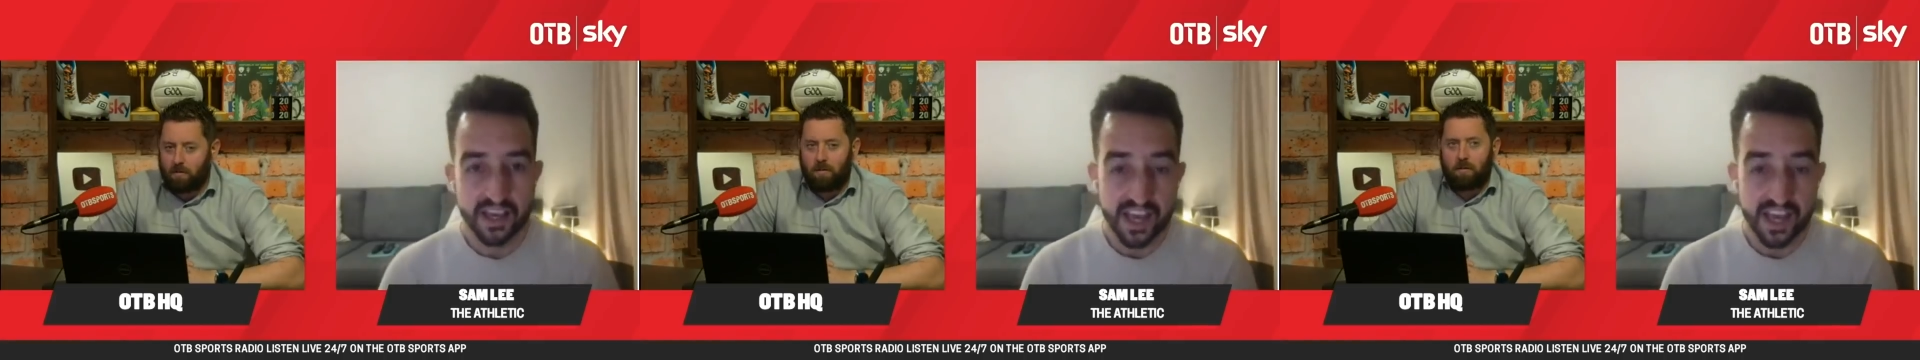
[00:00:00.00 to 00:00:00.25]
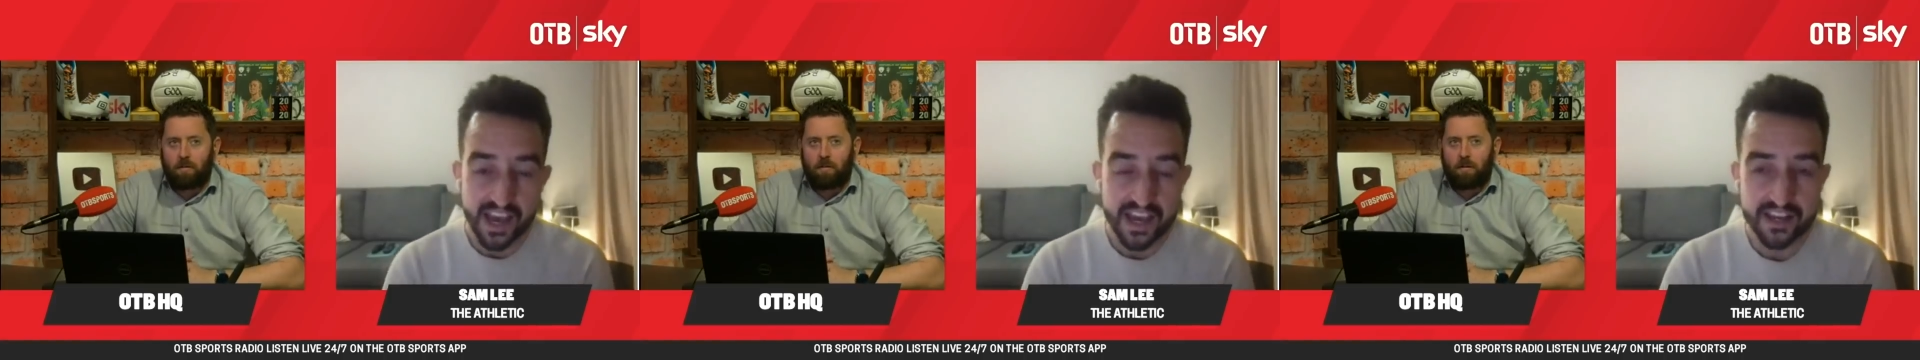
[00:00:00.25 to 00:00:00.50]

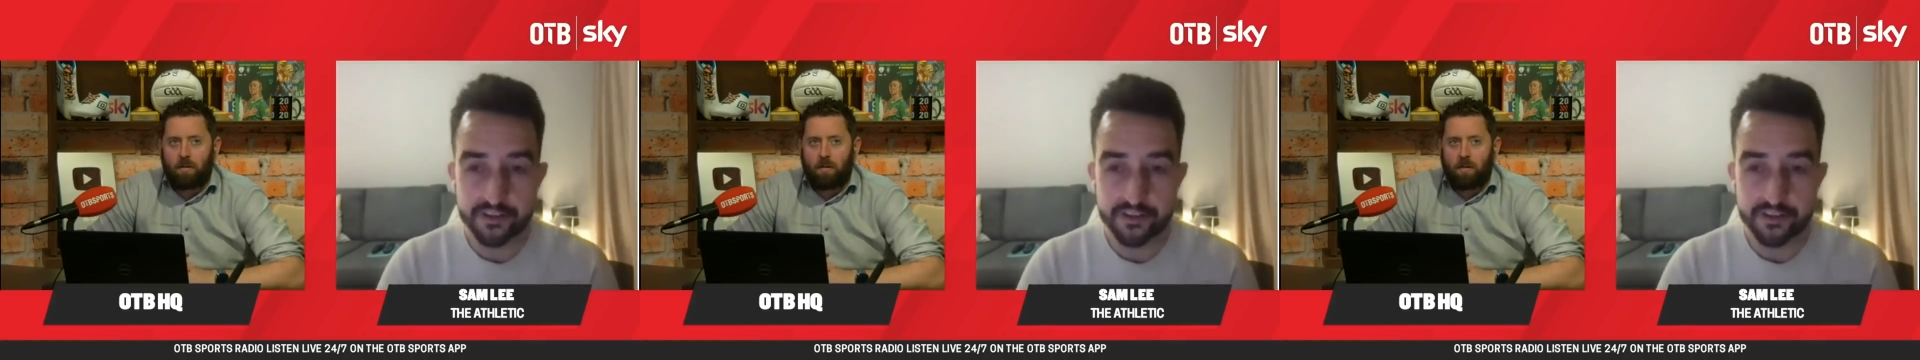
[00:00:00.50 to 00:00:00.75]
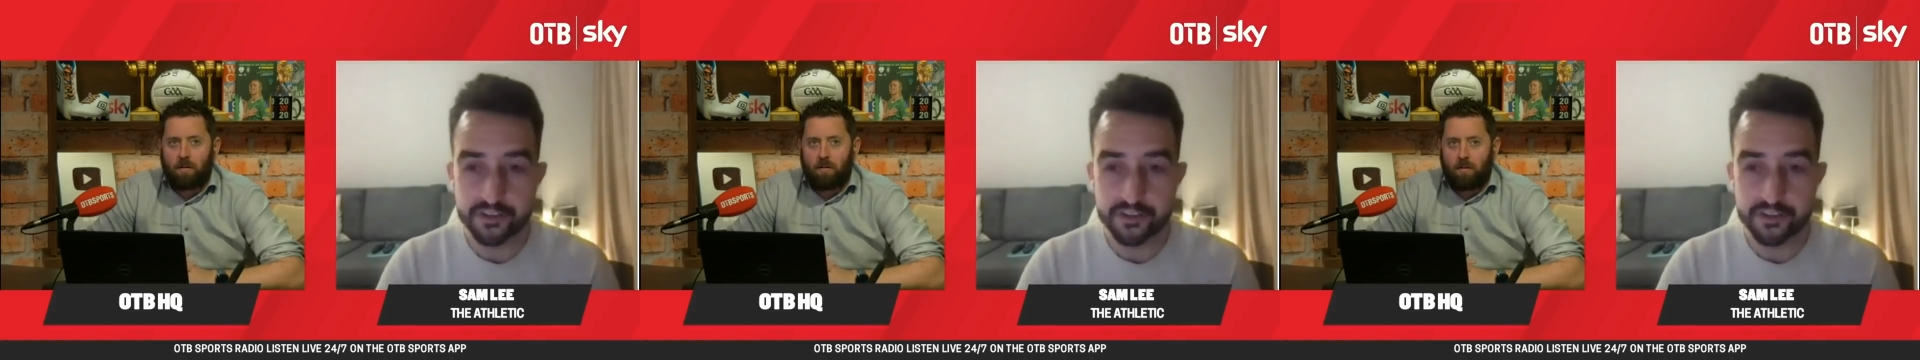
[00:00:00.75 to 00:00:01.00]
Speaker 1: Yeah, not
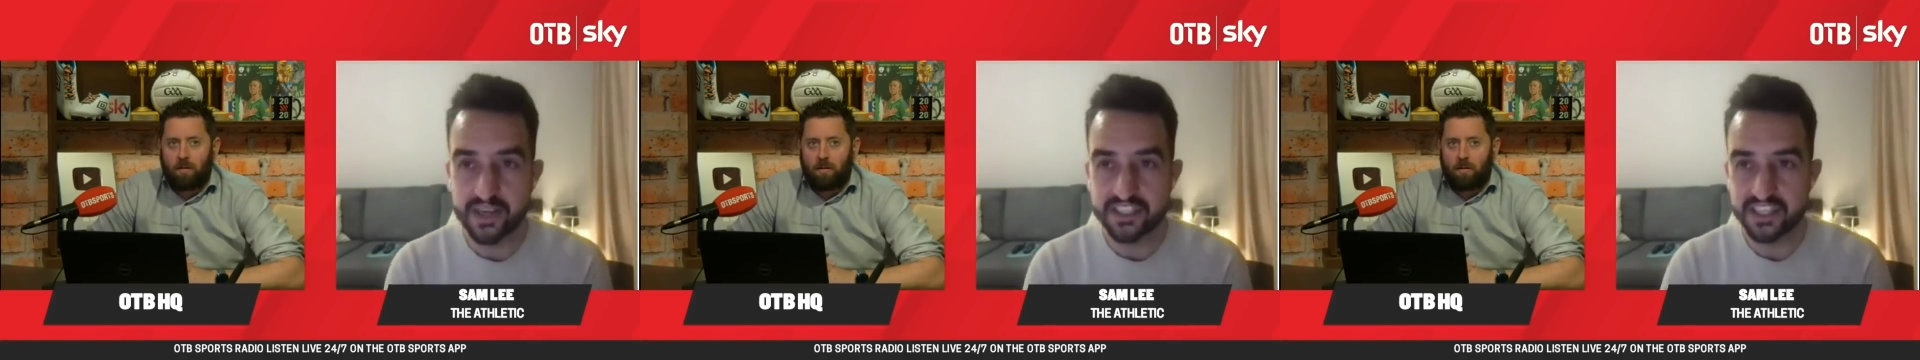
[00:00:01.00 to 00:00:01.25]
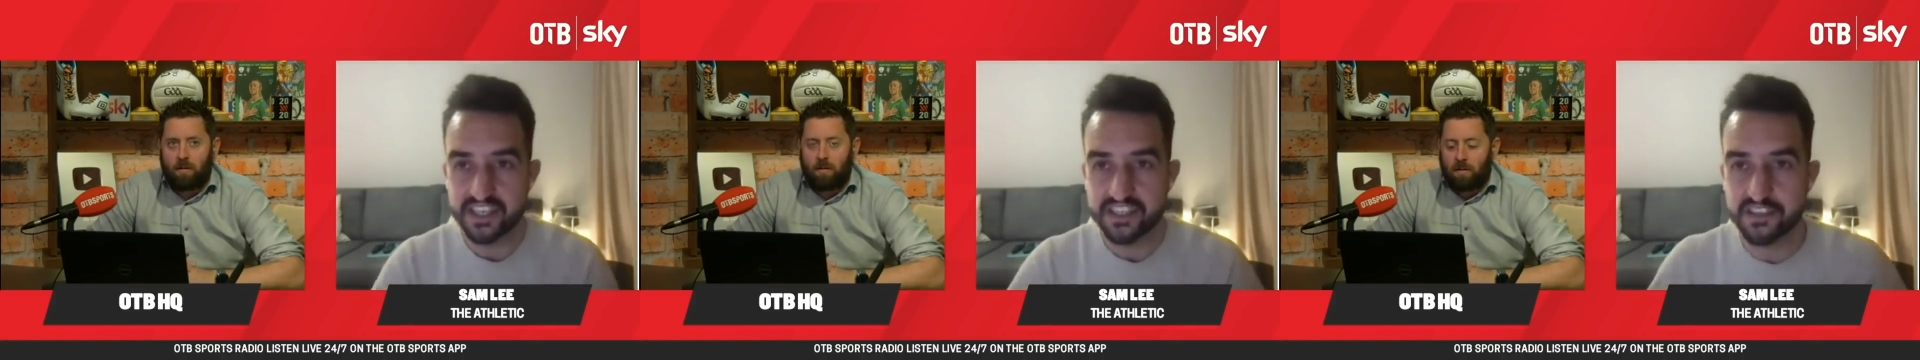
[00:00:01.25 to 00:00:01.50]
too bad,
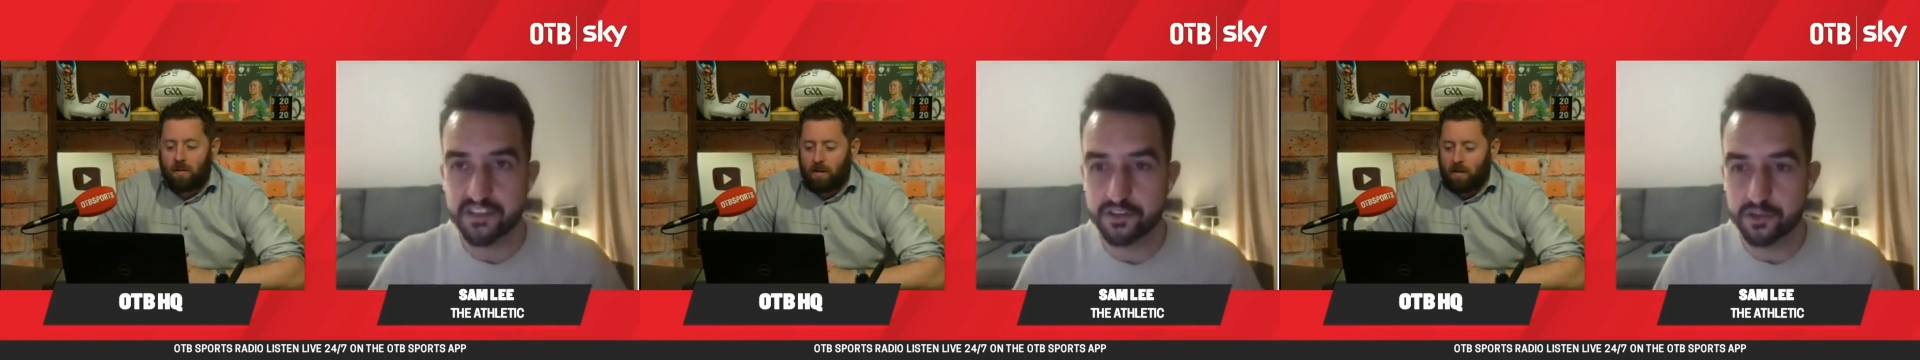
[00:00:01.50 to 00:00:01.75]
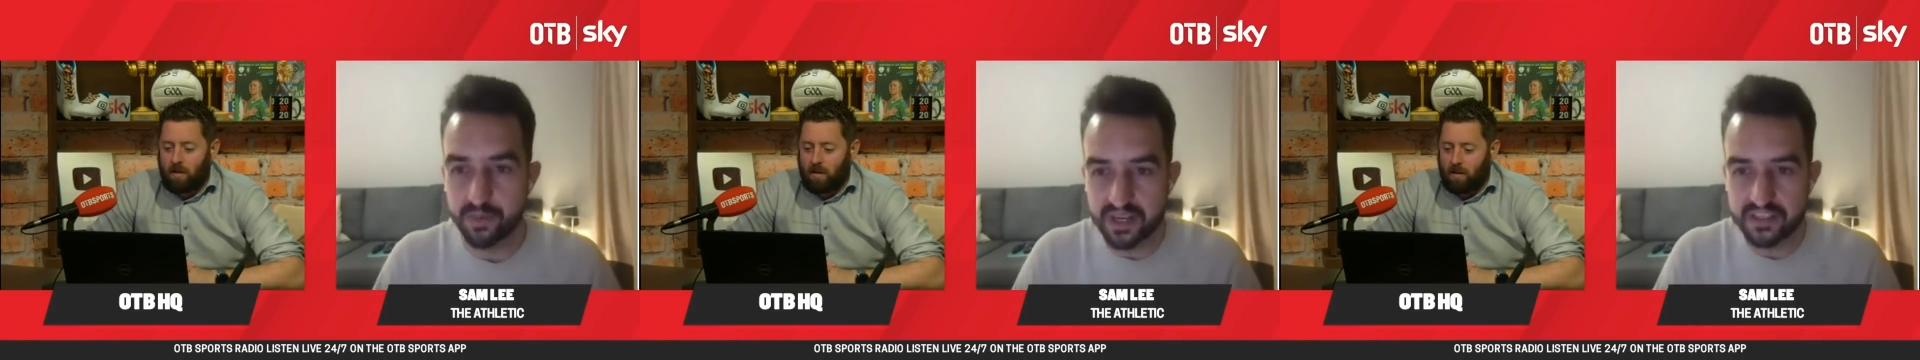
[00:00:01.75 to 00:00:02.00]
cheers. Not
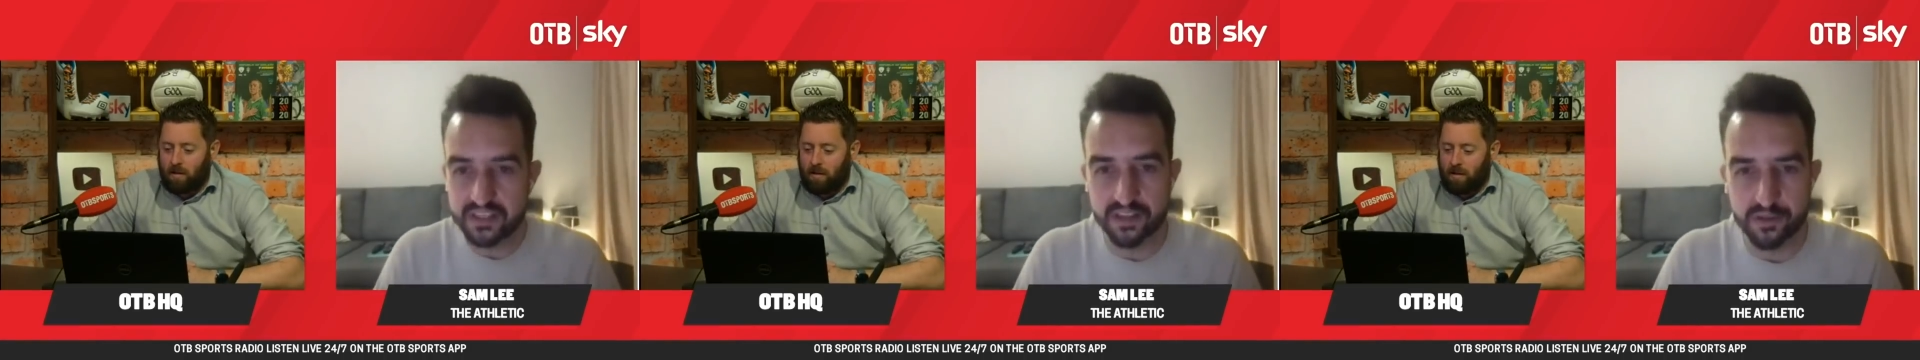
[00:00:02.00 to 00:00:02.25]
too bad.